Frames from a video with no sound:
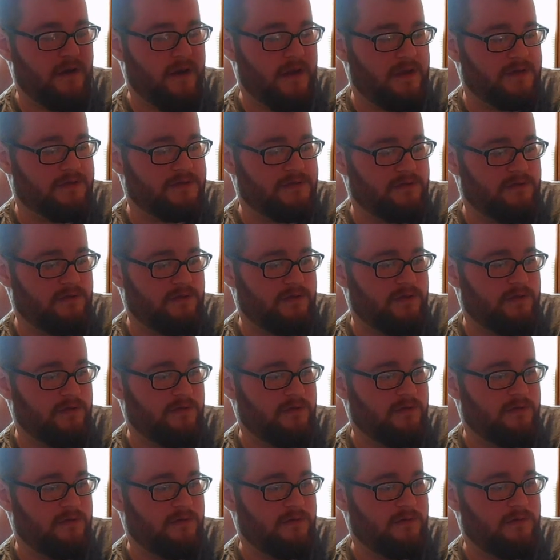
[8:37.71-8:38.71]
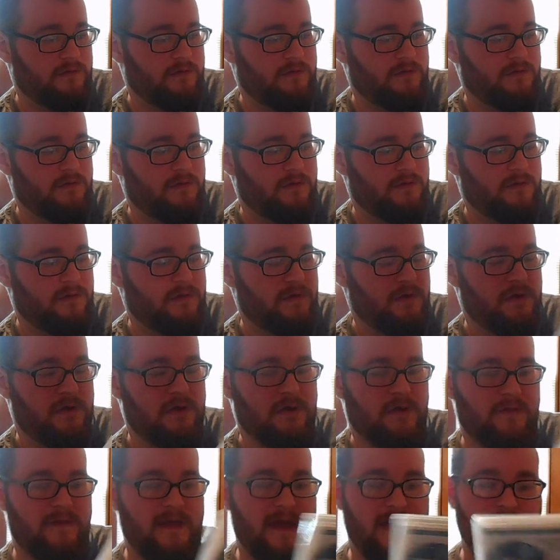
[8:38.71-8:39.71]
actually.
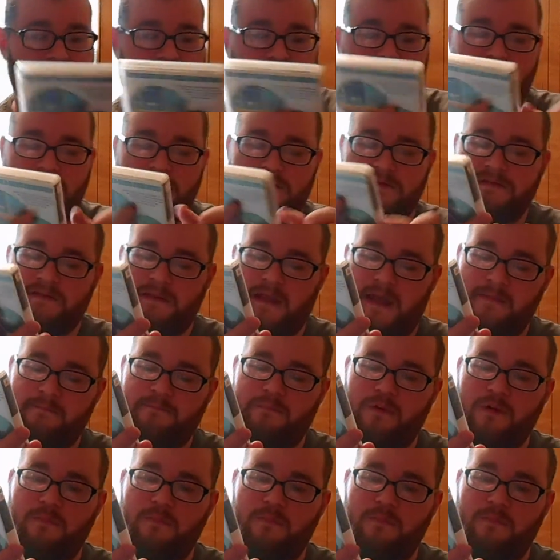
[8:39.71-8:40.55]
That looks like